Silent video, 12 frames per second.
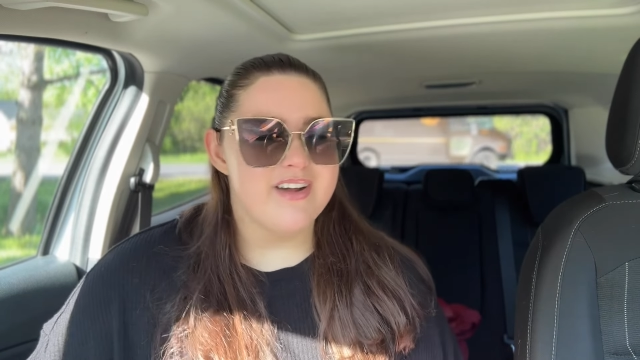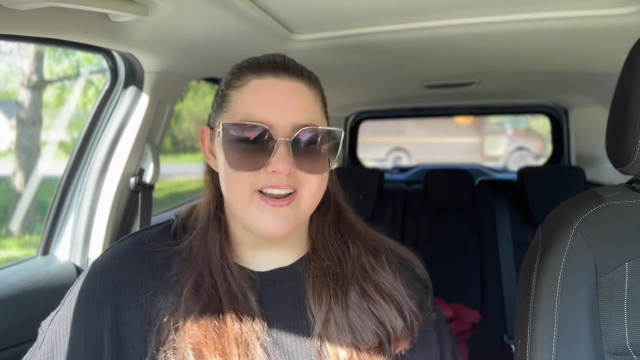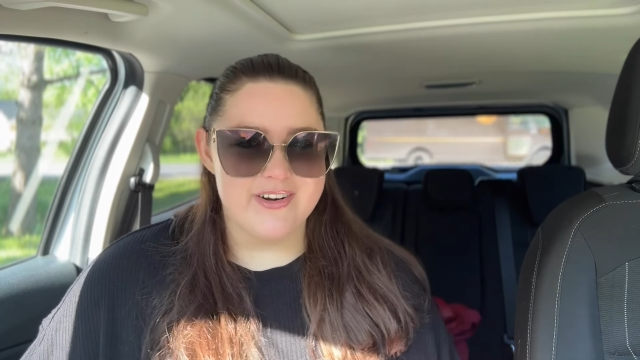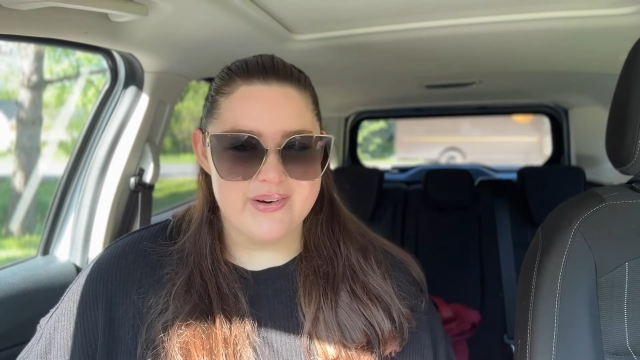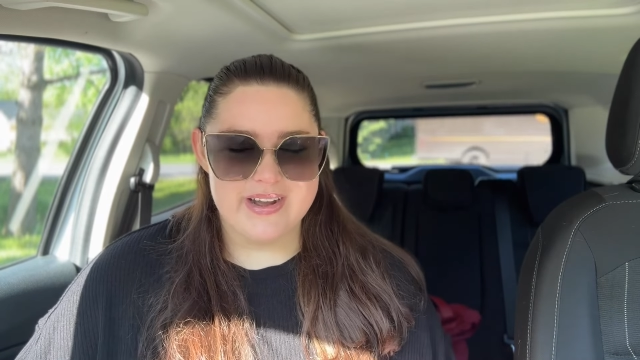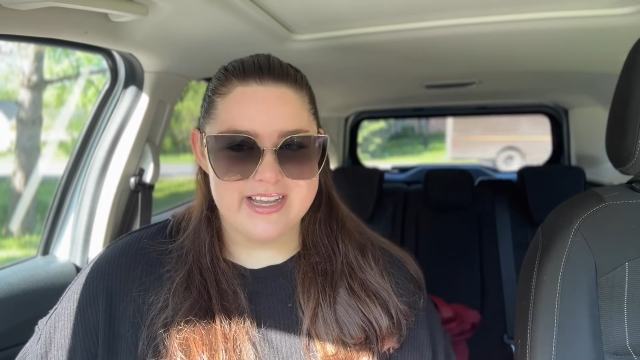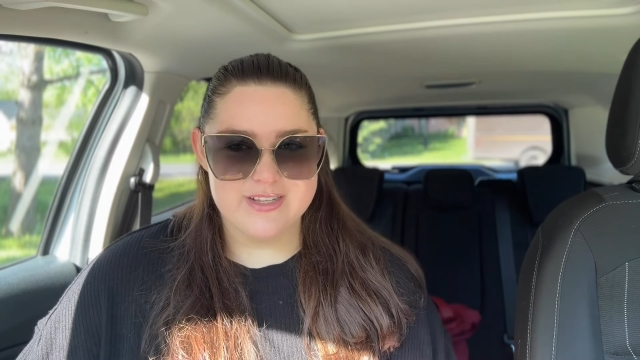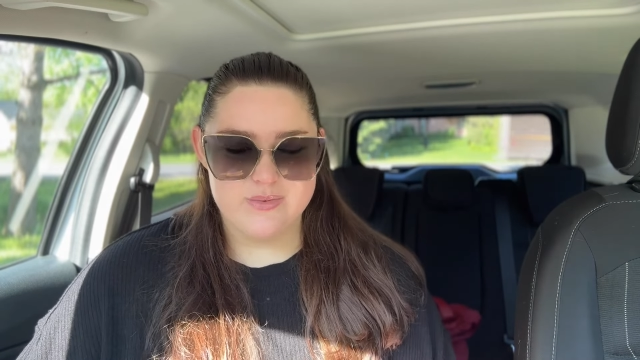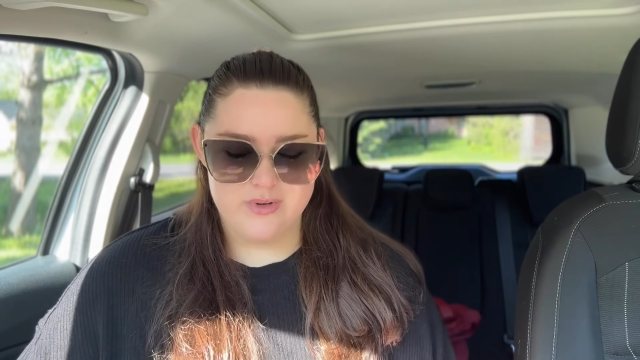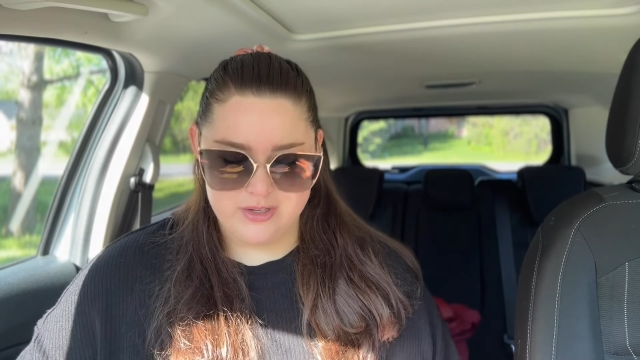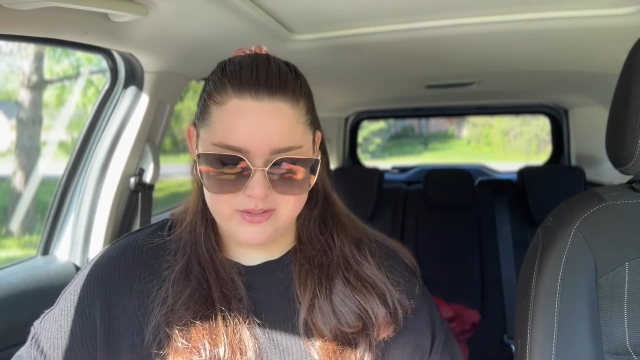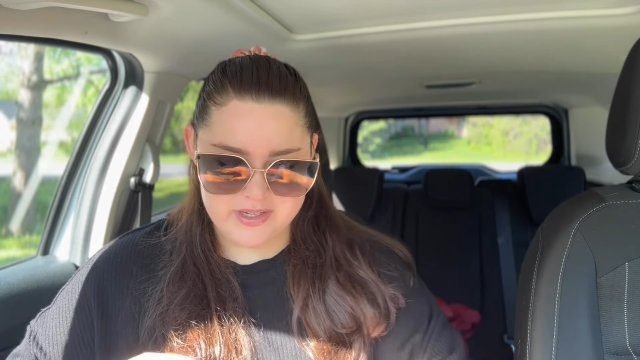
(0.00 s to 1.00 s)
I don't know. I guess we're
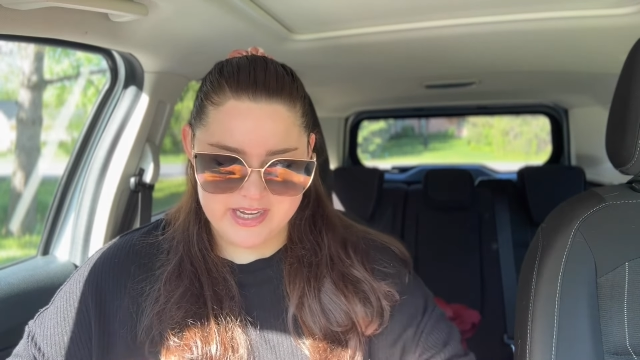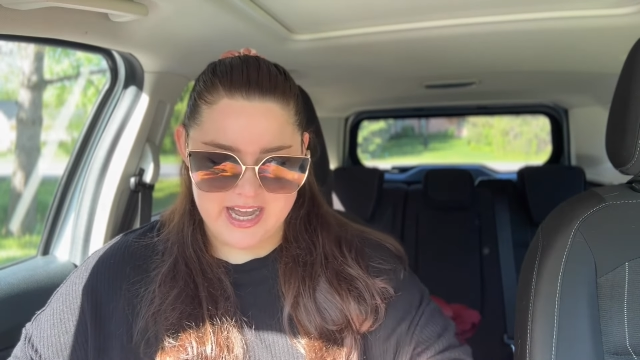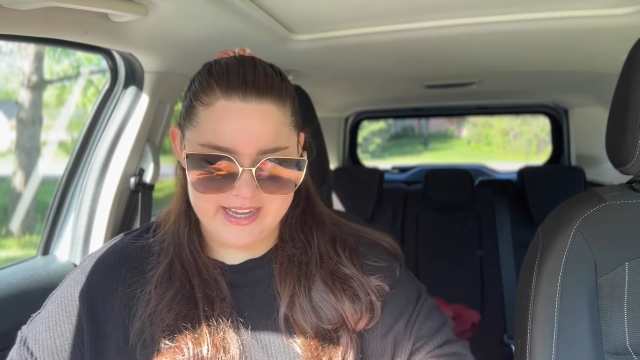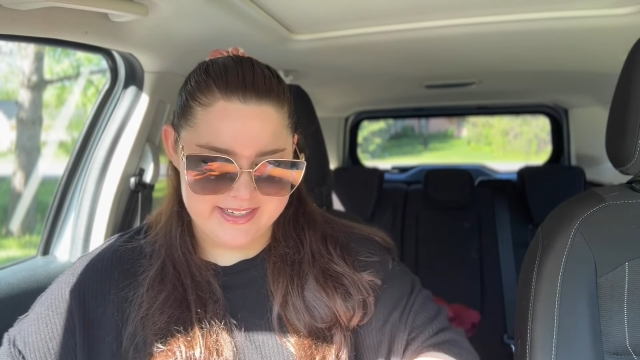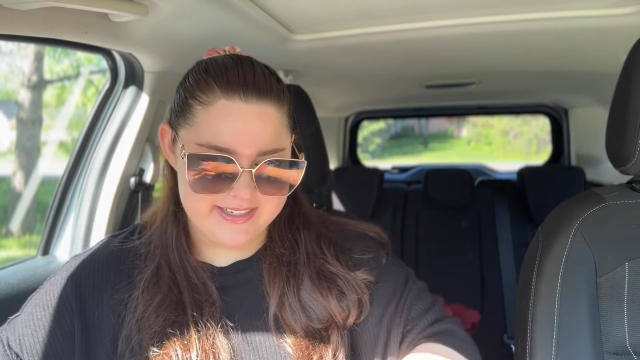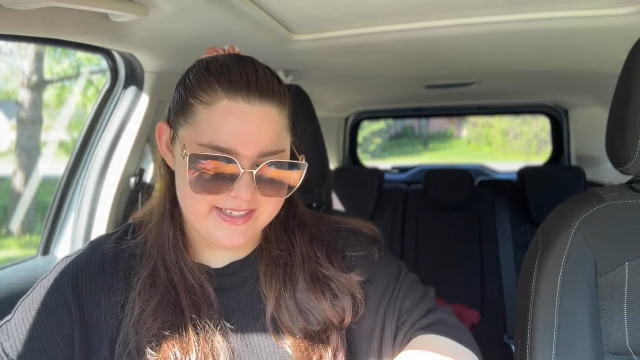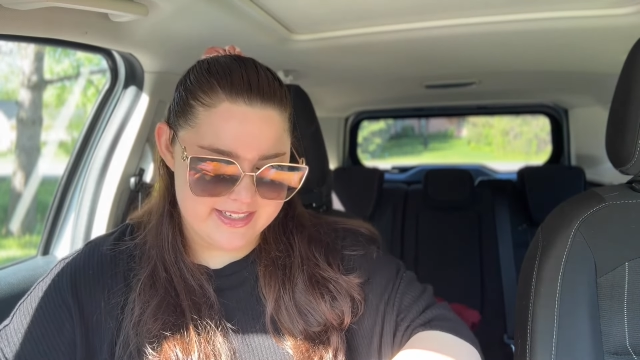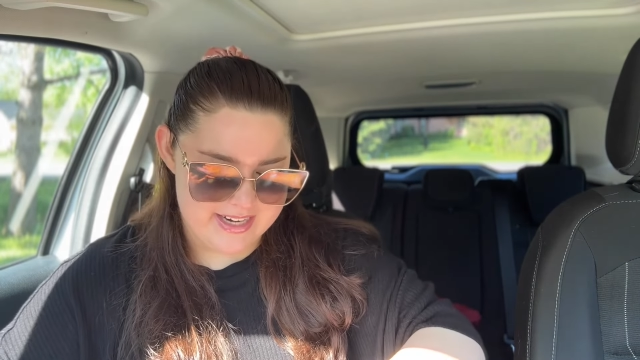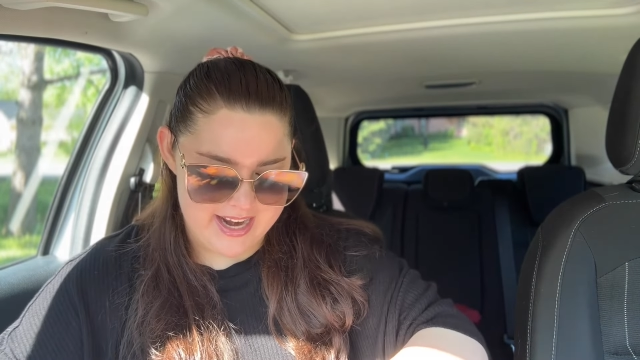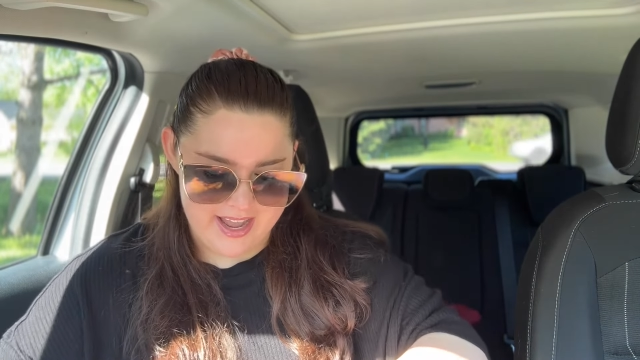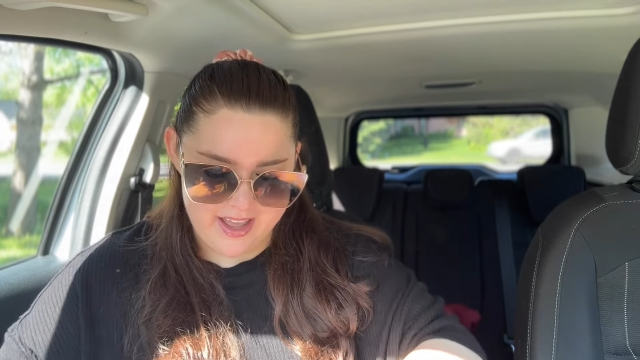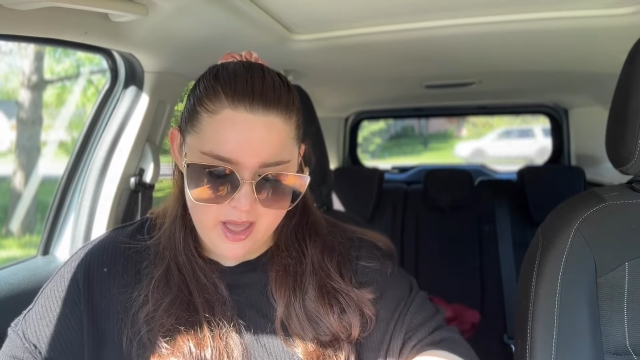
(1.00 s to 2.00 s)
not doing high tea
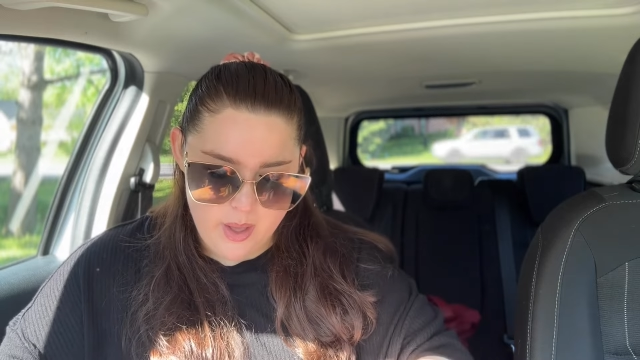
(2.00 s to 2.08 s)
today.